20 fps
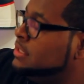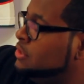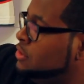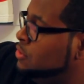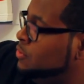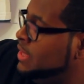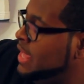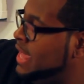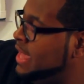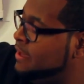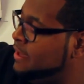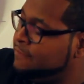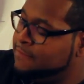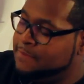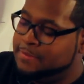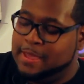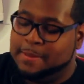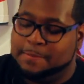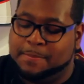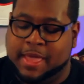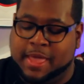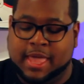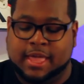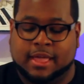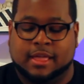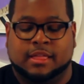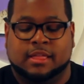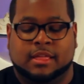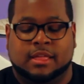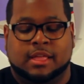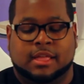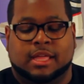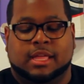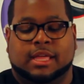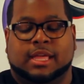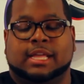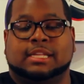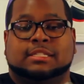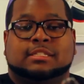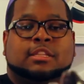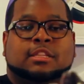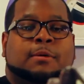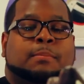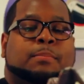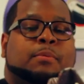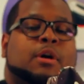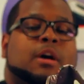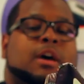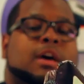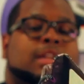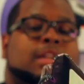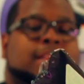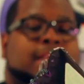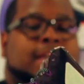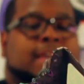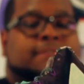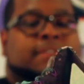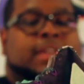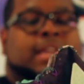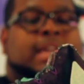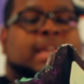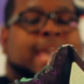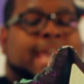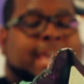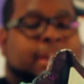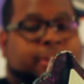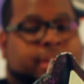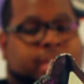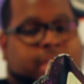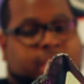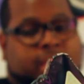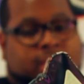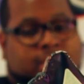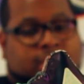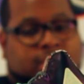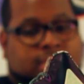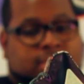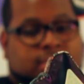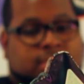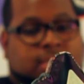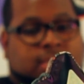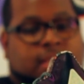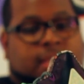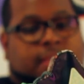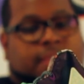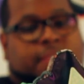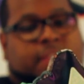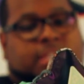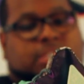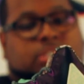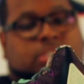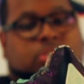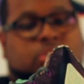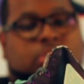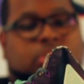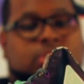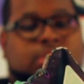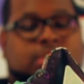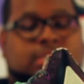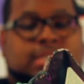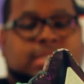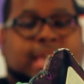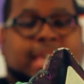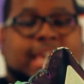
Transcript: shoe we have from that pack is the LeBron 11 Gator King Edition. This shoe uses an